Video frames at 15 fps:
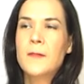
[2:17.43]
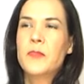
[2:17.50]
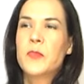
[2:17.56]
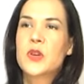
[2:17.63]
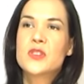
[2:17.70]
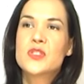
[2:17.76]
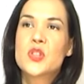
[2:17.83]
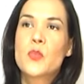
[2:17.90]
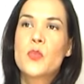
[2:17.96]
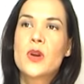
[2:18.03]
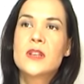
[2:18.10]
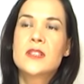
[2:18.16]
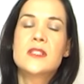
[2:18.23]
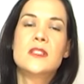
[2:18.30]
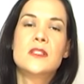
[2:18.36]
because the
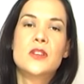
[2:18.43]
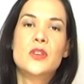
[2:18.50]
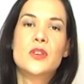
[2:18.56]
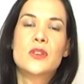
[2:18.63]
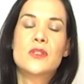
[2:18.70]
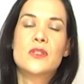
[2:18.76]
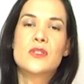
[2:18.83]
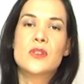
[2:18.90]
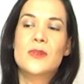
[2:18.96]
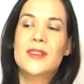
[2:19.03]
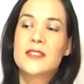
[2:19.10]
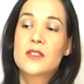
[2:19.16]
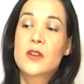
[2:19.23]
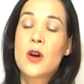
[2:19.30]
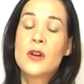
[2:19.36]
worst thing that you can do
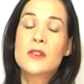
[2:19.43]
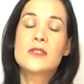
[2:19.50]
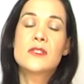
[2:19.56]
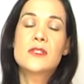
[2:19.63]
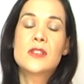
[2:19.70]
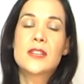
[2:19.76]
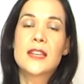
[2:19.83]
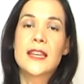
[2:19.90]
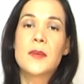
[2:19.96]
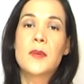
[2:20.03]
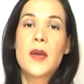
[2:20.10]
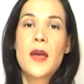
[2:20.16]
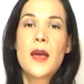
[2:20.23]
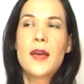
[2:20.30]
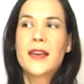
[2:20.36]
is
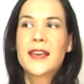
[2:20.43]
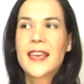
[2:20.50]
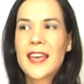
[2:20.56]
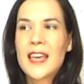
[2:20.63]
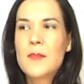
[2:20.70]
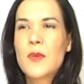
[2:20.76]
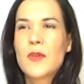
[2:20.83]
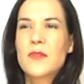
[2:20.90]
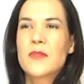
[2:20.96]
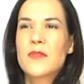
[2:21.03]
constantly keep